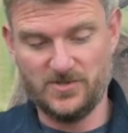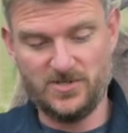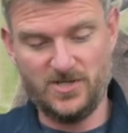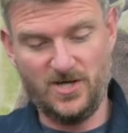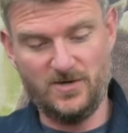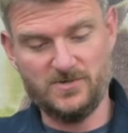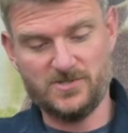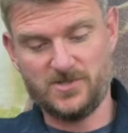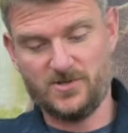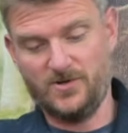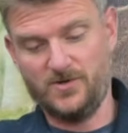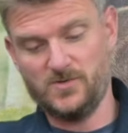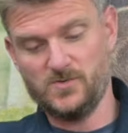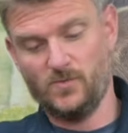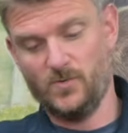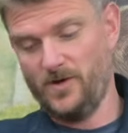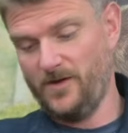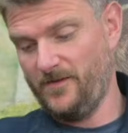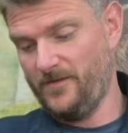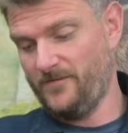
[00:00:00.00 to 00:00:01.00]
two screws,
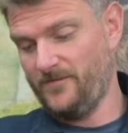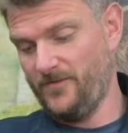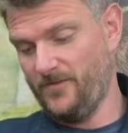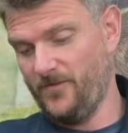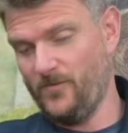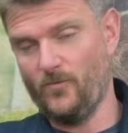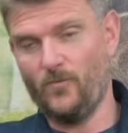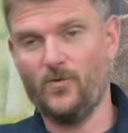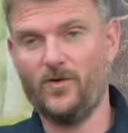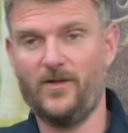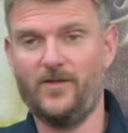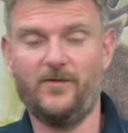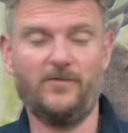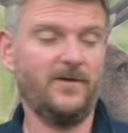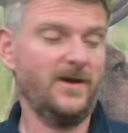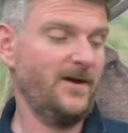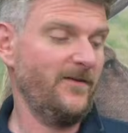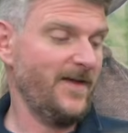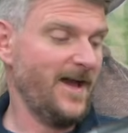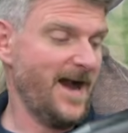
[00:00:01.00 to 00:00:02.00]
one at the front, one at the
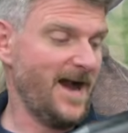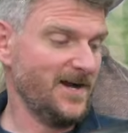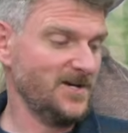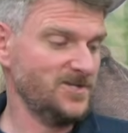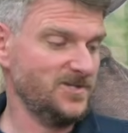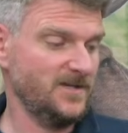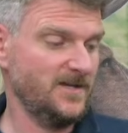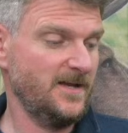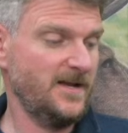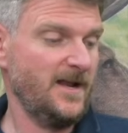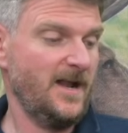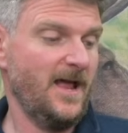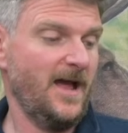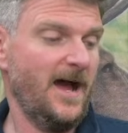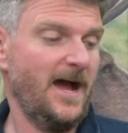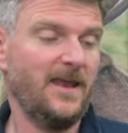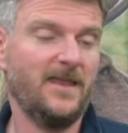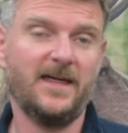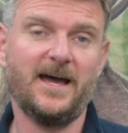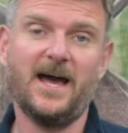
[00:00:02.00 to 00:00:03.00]
rear of the action,
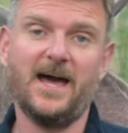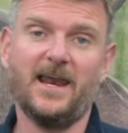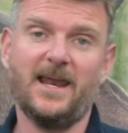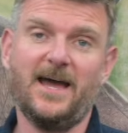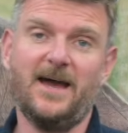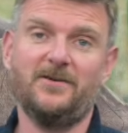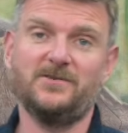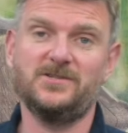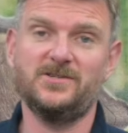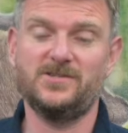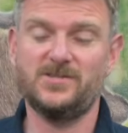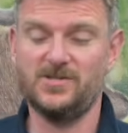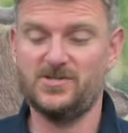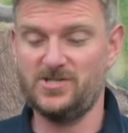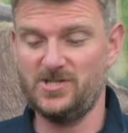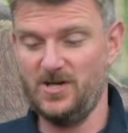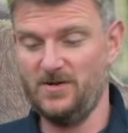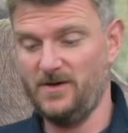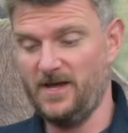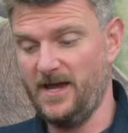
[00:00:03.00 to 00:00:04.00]
and that allows you to
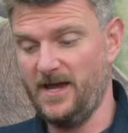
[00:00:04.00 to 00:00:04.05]
tune